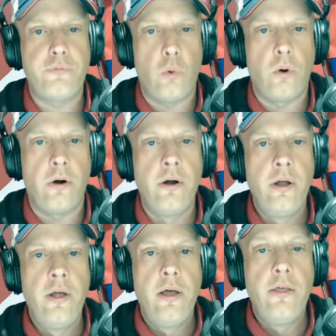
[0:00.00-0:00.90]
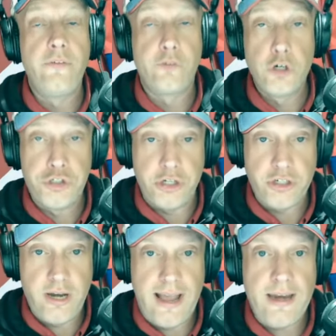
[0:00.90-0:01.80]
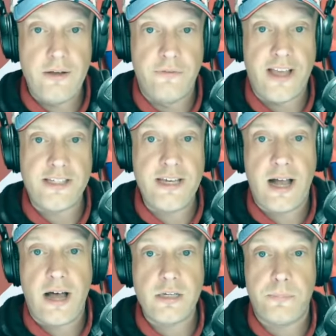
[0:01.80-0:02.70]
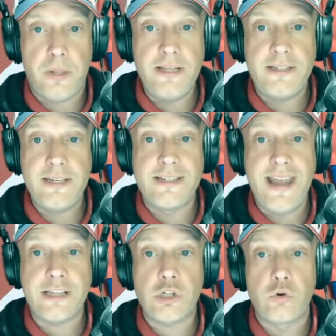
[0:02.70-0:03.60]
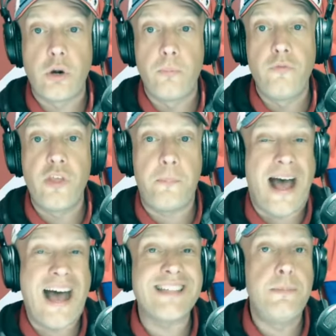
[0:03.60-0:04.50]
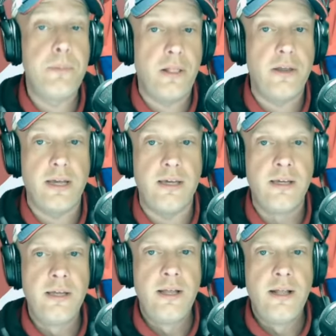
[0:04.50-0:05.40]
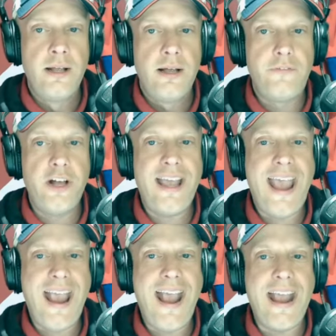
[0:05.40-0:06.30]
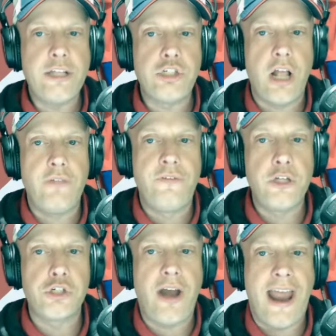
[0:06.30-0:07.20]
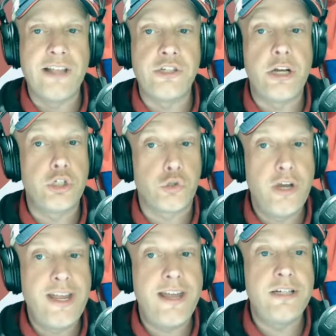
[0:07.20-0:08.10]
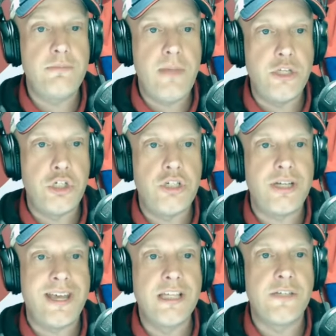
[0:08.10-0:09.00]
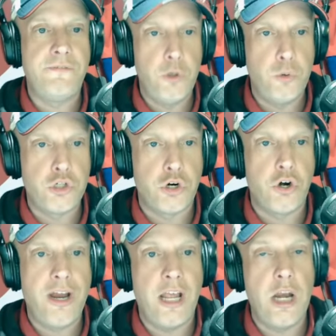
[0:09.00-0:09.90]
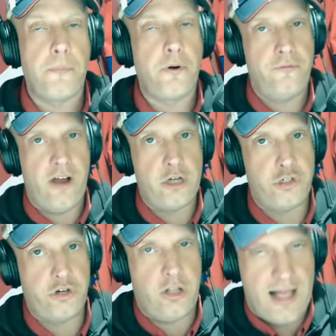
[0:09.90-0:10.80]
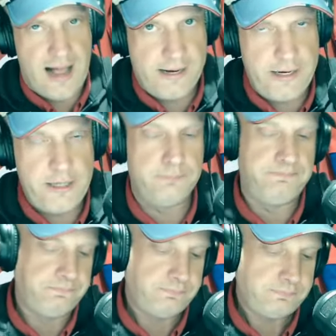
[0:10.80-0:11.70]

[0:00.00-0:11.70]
for the Virginia native as he contemplates his next career move. The possibility of a KHL venture adds an intriguing dimension to his future in professional hockey